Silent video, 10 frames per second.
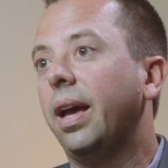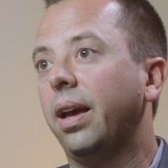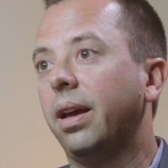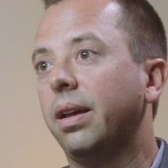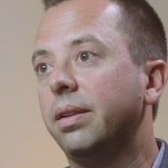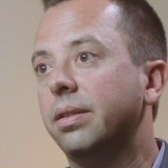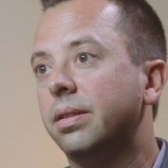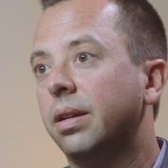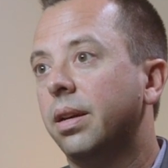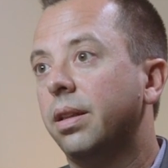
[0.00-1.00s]

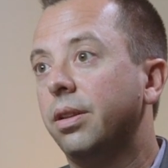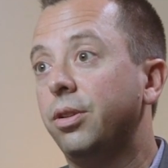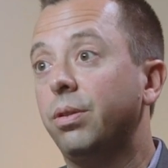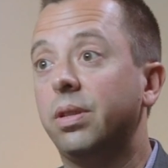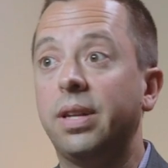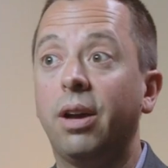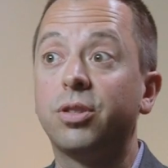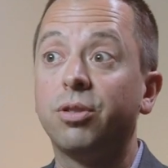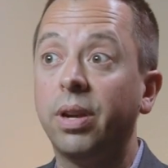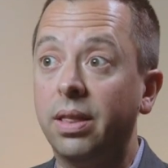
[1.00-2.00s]
and the tooth is now
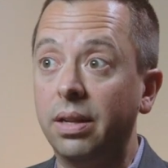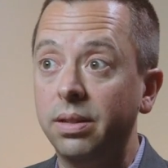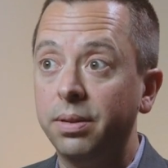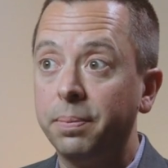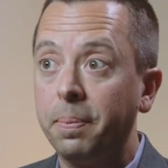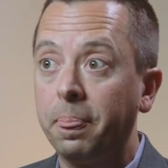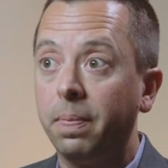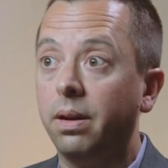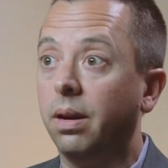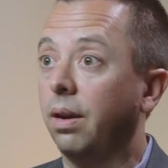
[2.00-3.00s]
strengthened.
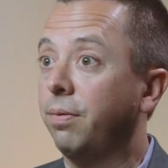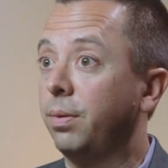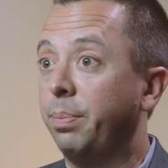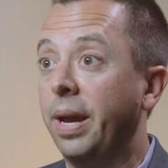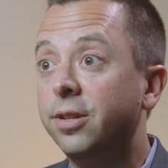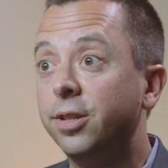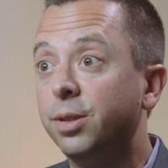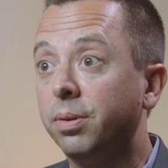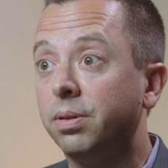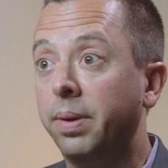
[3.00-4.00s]
From the
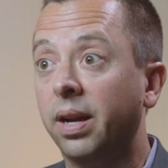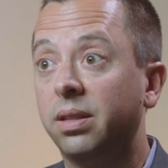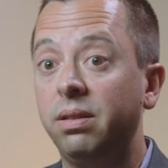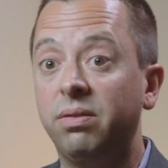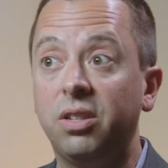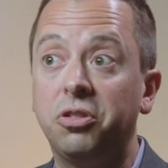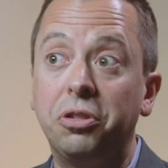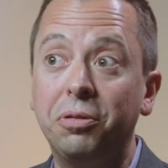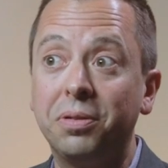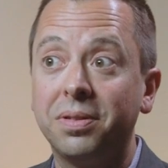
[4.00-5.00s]
patient's perspective, it
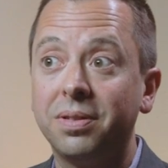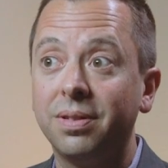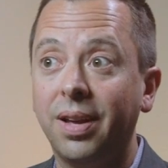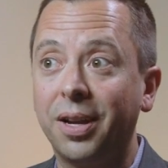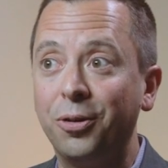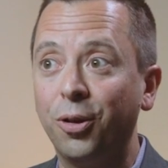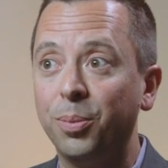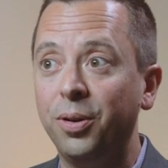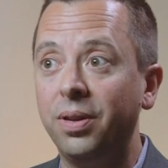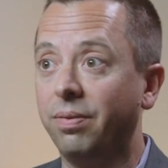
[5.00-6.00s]
chews like
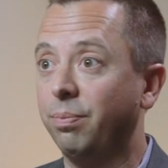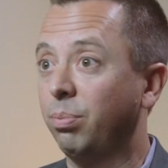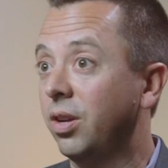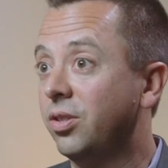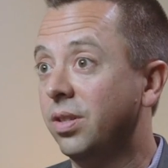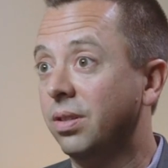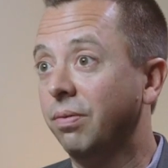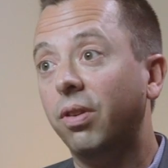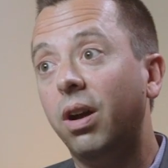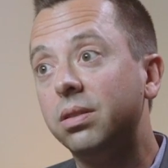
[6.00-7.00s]
normal, it brushes
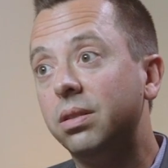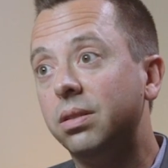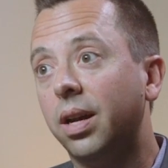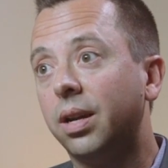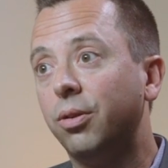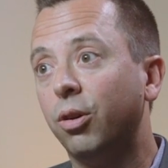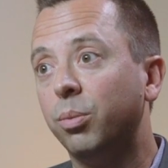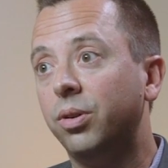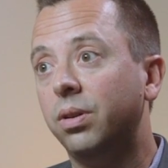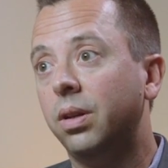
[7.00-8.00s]
and flosses like
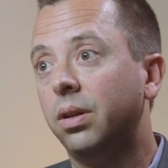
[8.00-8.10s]
normal,